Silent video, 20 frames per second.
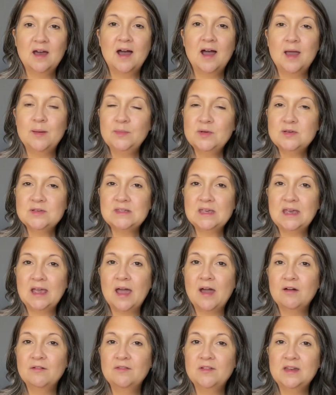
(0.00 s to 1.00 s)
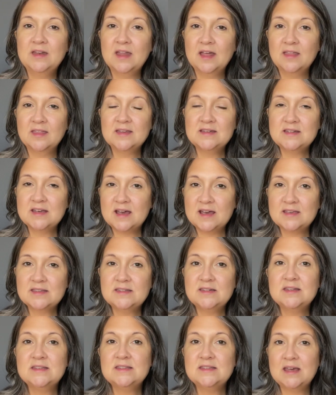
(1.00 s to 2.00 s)
I'm using our Vanilla
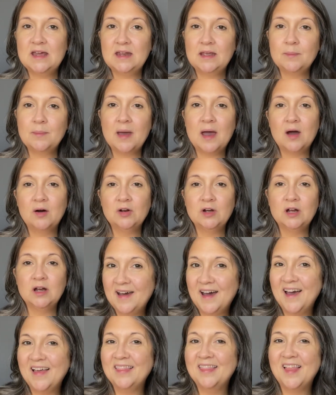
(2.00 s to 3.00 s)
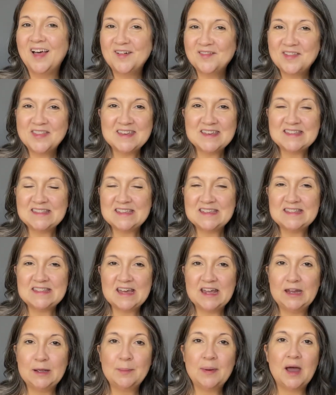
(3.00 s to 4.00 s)
Dust setting powder. I love this
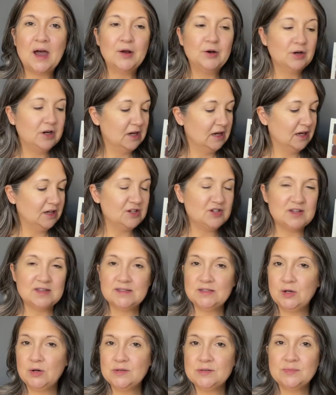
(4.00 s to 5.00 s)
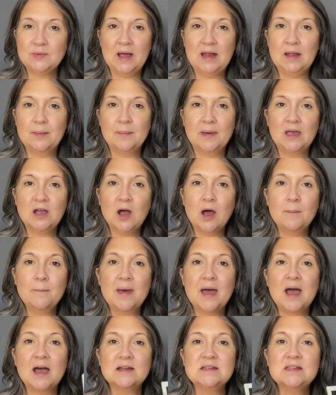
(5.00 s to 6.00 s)
setting powder. It just goes right in my
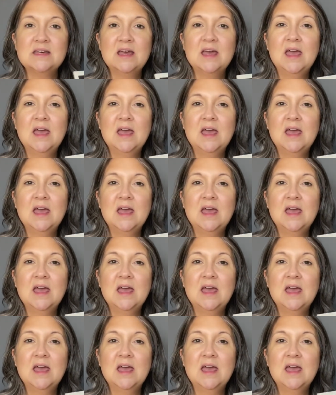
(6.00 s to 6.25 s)
compact.